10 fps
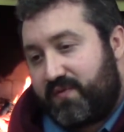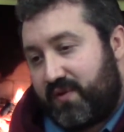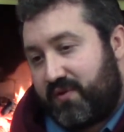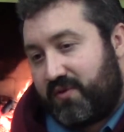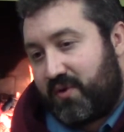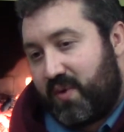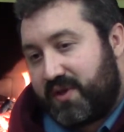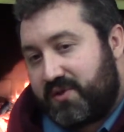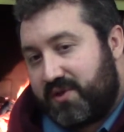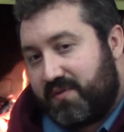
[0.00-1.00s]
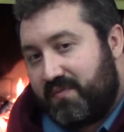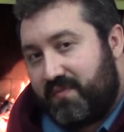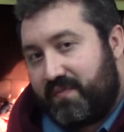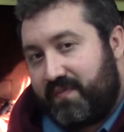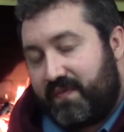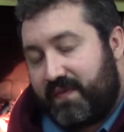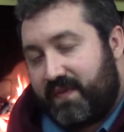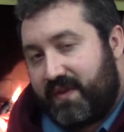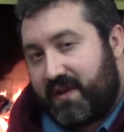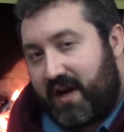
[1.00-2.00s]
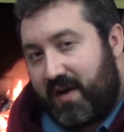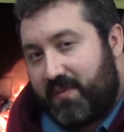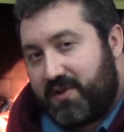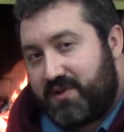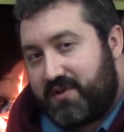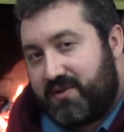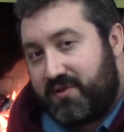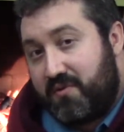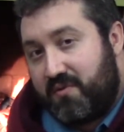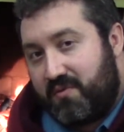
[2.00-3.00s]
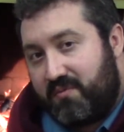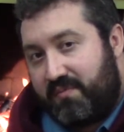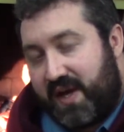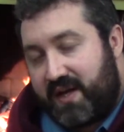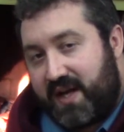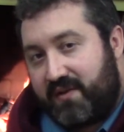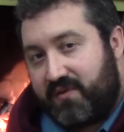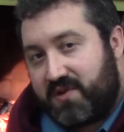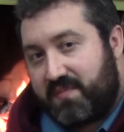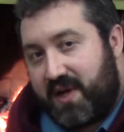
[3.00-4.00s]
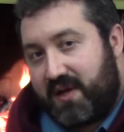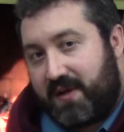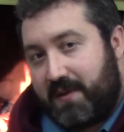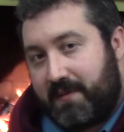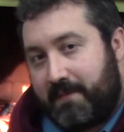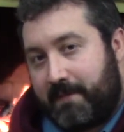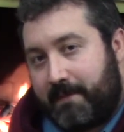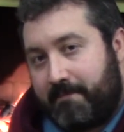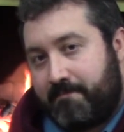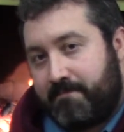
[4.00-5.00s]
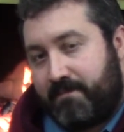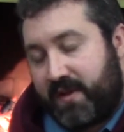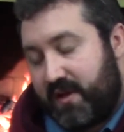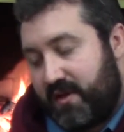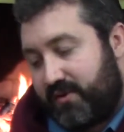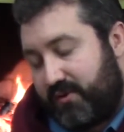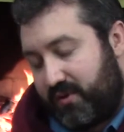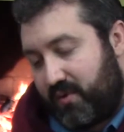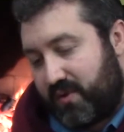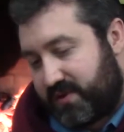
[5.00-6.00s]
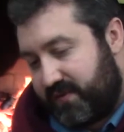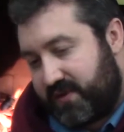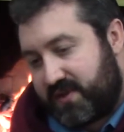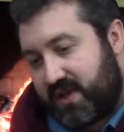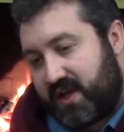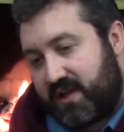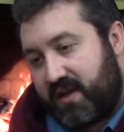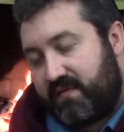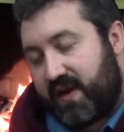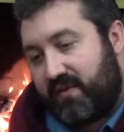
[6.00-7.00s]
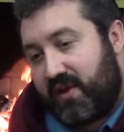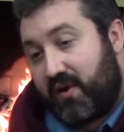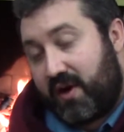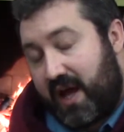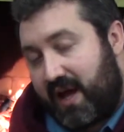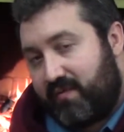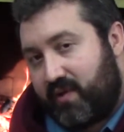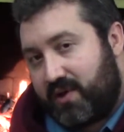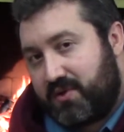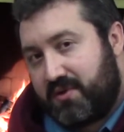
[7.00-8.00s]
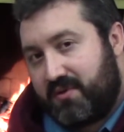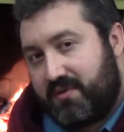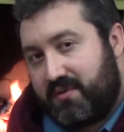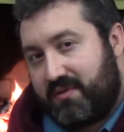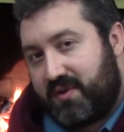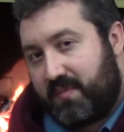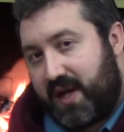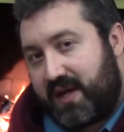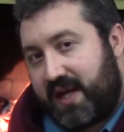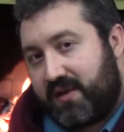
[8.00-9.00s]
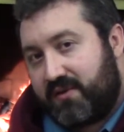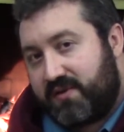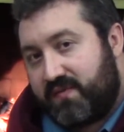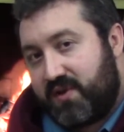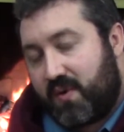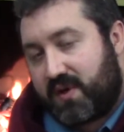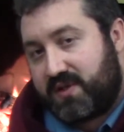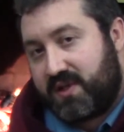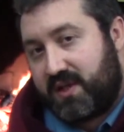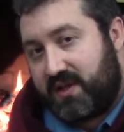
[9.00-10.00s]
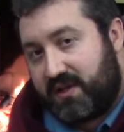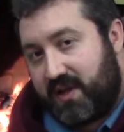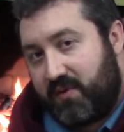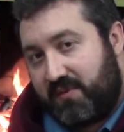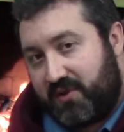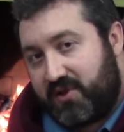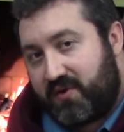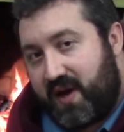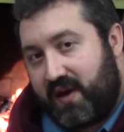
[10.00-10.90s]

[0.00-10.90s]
Which furthered the question, how much do panhandlers make? Through the course of their study, they found that on average, the panhandlers of New York City that they were able to